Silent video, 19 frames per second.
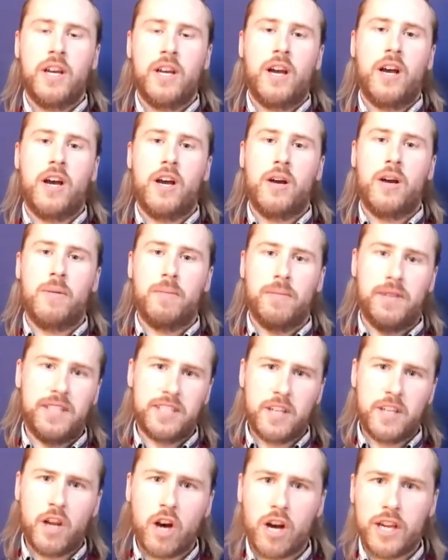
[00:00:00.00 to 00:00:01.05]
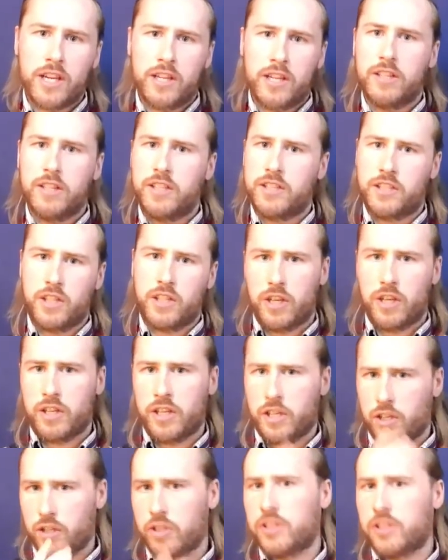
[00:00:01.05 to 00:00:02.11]
There's an article
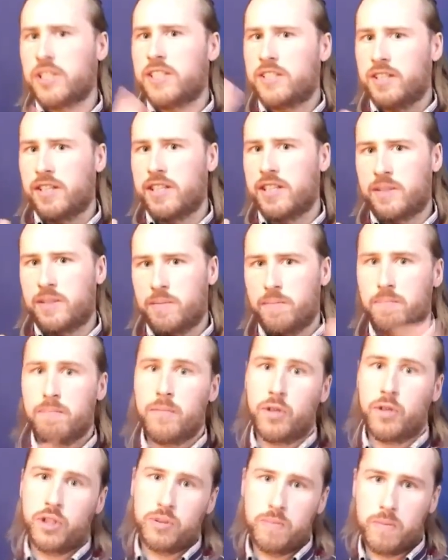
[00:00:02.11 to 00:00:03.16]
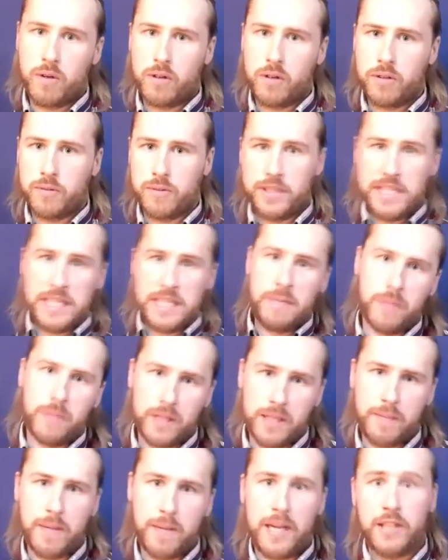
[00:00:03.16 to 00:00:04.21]
that goes into this much more
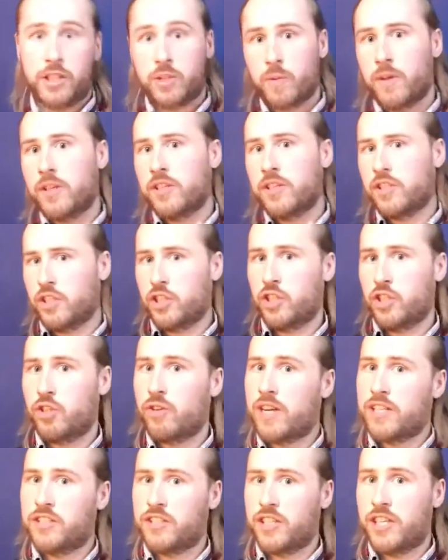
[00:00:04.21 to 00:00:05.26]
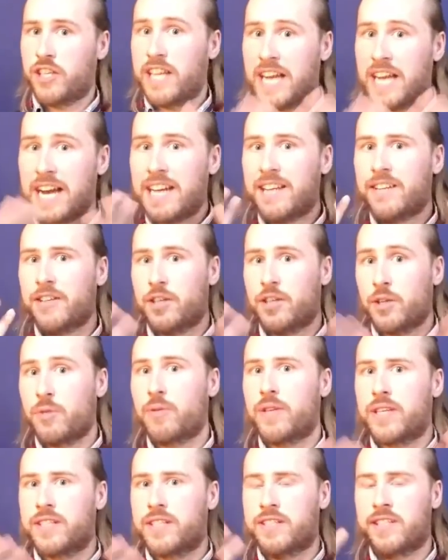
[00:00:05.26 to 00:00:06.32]
deeply, but I just wanted to stress that you can do
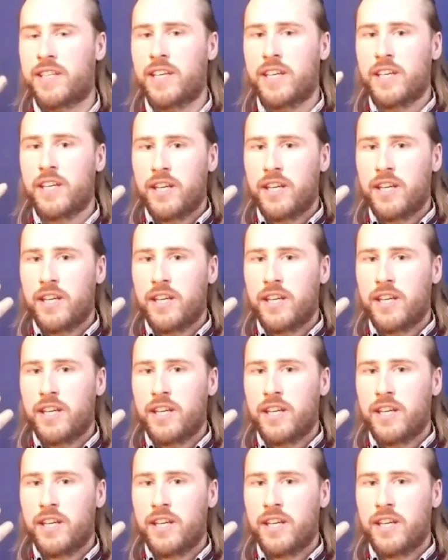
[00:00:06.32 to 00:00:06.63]
this